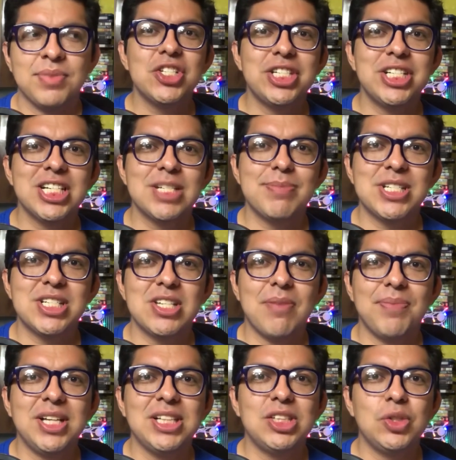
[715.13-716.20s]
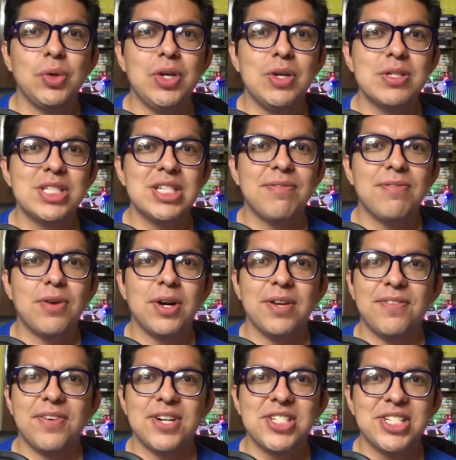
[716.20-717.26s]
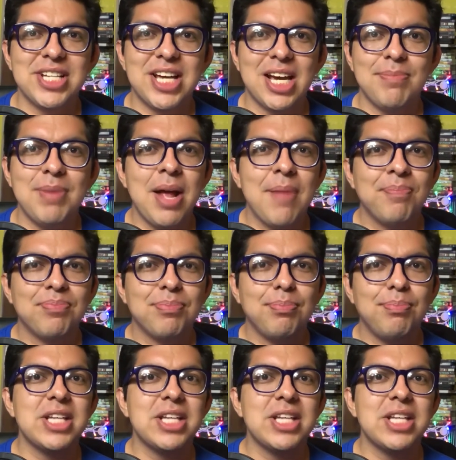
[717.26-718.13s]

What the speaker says: You can suggest me something to use them for the first time,